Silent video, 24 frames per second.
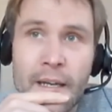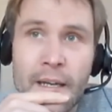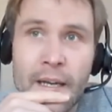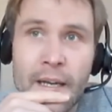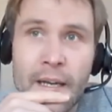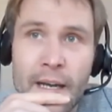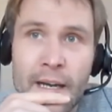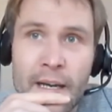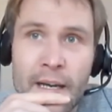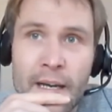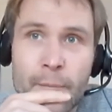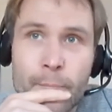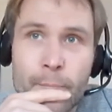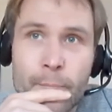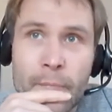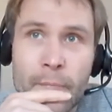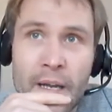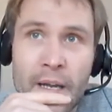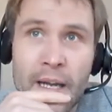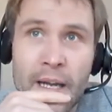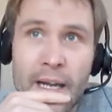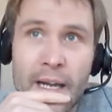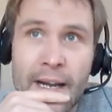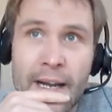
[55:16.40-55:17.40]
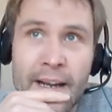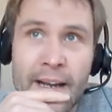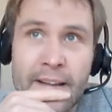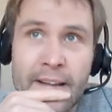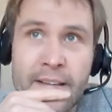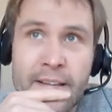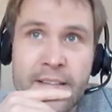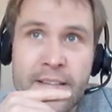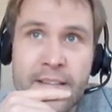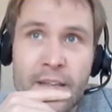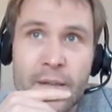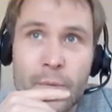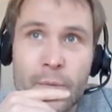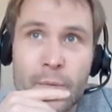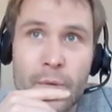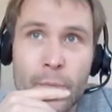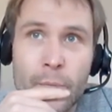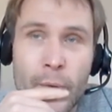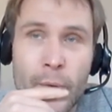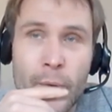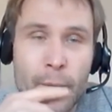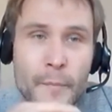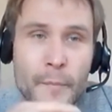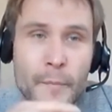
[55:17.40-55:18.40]
And
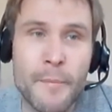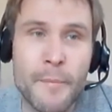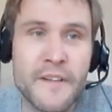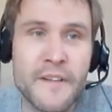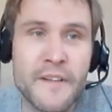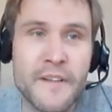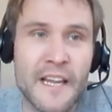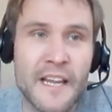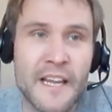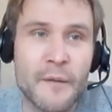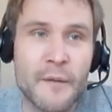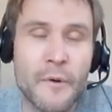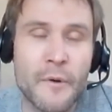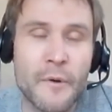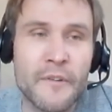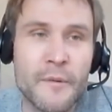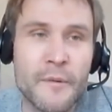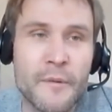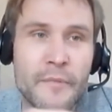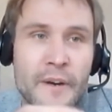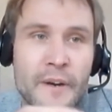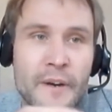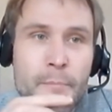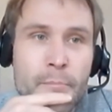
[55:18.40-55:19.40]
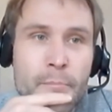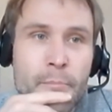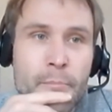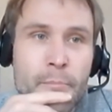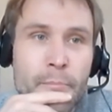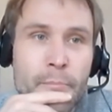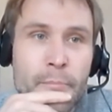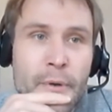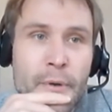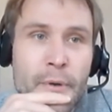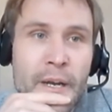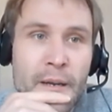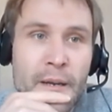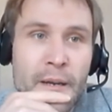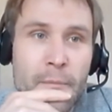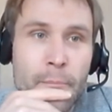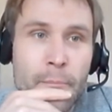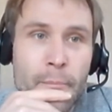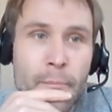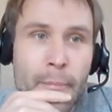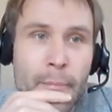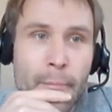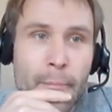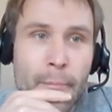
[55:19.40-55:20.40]
we put together what was a very brilliant
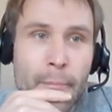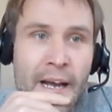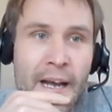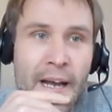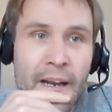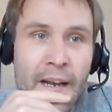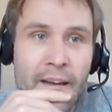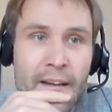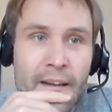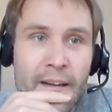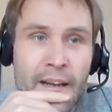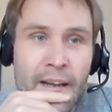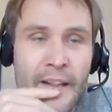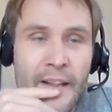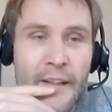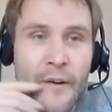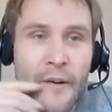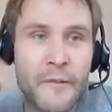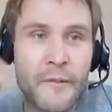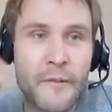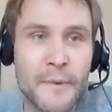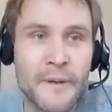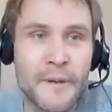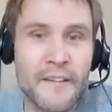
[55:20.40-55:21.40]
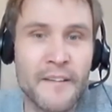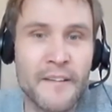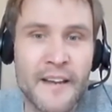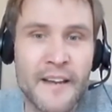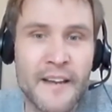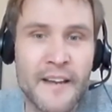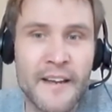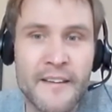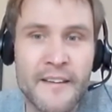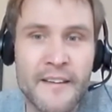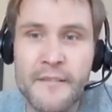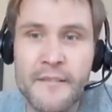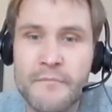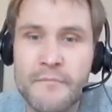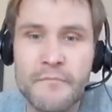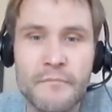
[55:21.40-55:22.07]
pack. And the hospital said,